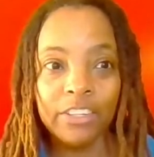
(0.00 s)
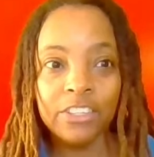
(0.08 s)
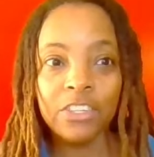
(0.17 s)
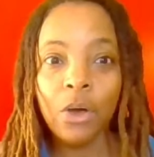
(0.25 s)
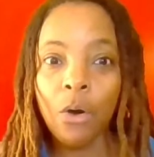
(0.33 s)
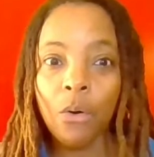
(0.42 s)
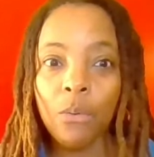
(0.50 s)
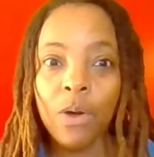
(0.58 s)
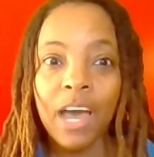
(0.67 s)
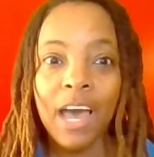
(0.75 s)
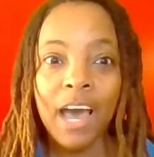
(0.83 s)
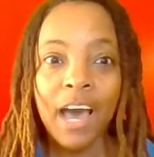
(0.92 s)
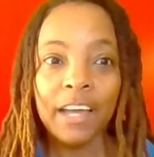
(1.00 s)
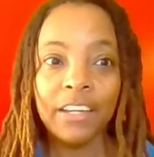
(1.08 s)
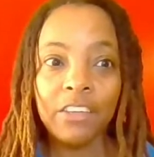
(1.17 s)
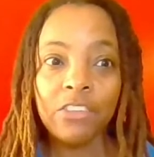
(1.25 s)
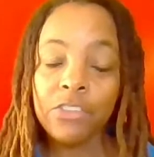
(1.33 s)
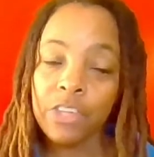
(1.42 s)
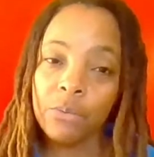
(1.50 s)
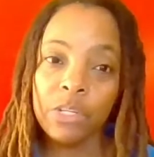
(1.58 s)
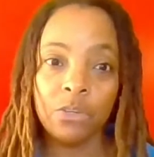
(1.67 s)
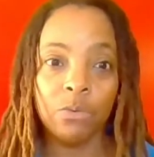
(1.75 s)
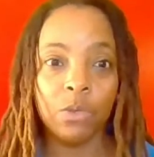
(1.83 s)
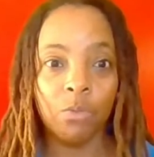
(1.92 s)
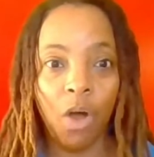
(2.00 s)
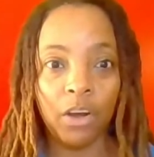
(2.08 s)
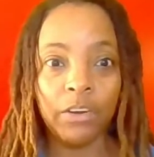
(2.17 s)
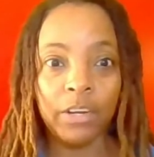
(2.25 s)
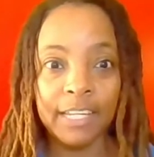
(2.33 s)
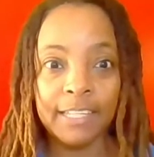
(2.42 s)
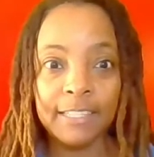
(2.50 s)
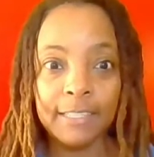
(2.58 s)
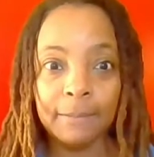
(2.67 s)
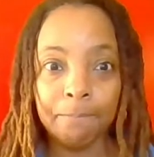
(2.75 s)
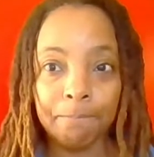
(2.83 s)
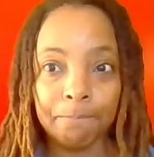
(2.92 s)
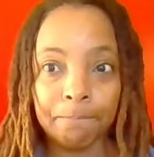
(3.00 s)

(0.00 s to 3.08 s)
So, another thing we do with water is,